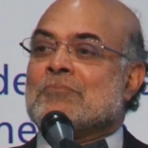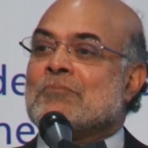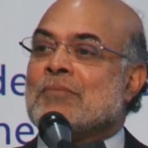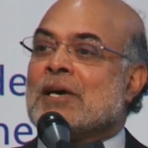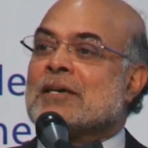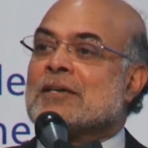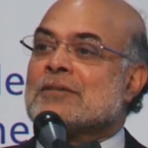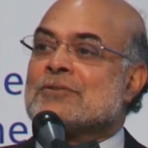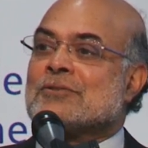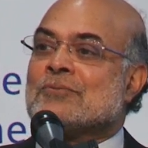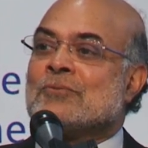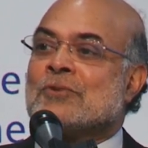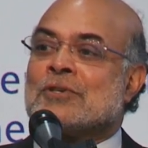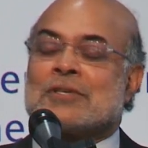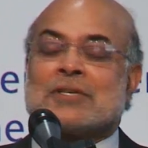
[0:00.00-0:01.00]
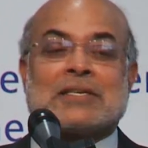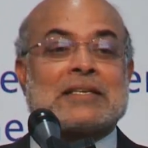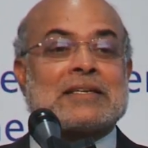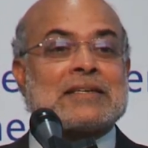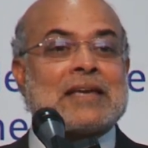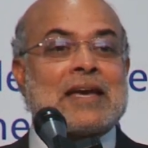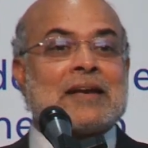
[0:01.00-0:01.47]
buckets of water
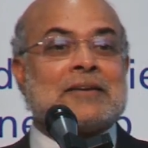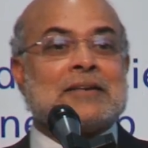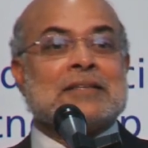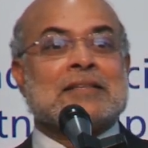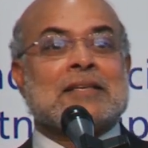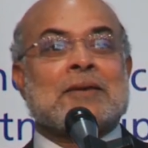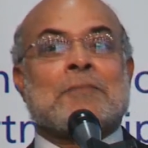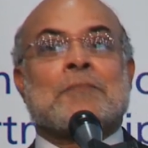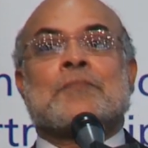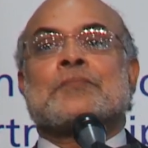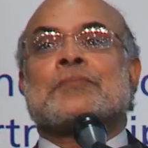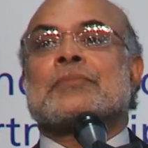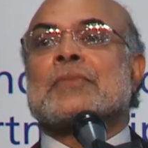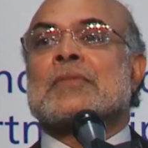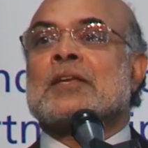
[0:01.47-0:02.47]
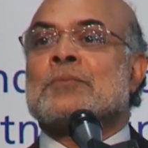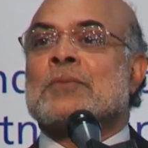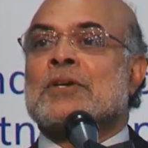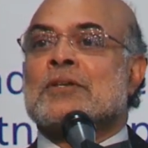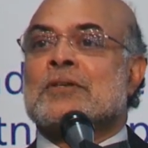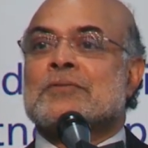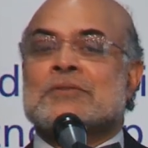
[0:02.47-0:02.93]
and carrying them, the
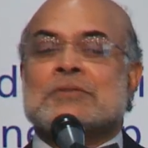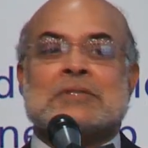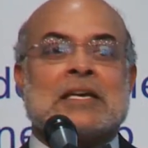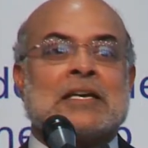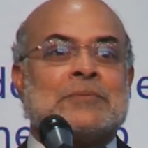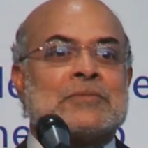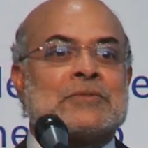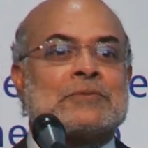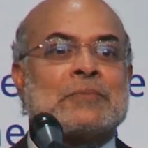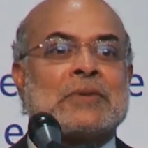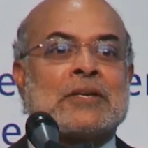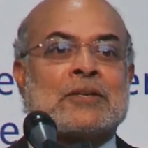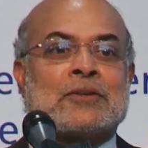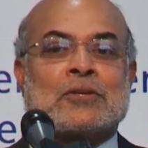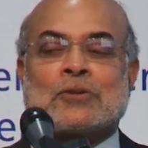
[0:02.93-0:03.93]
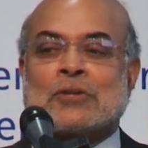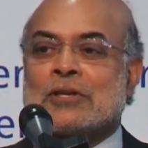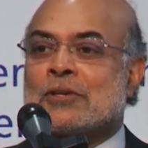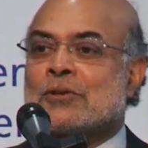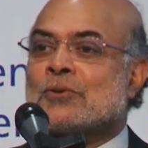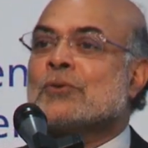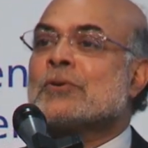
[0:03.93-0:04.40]
amount of time spent
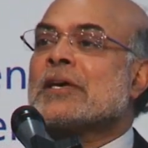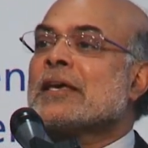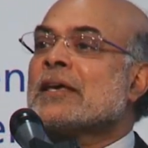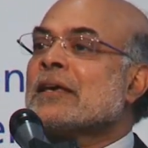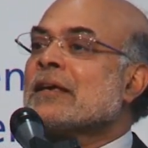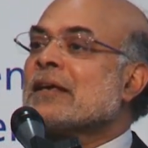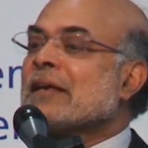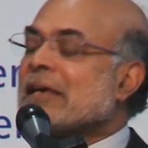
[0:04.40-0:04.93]
cooking,